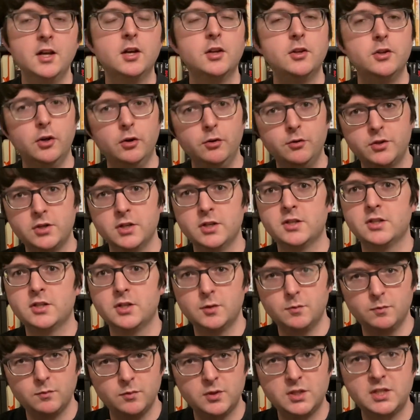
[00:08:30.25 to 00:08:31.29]
don't just
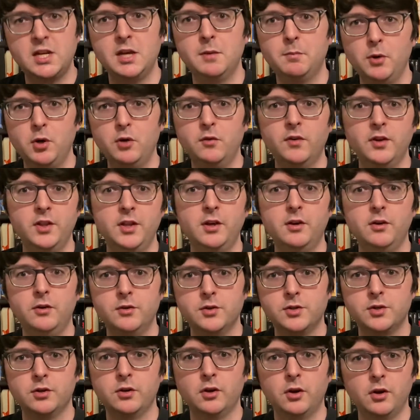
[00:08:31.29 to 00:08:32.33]
skip over
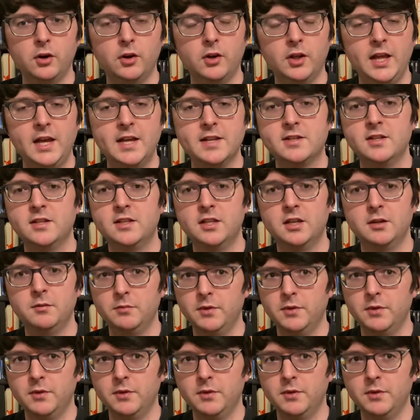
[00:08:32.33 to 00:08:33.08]
those or glance at them.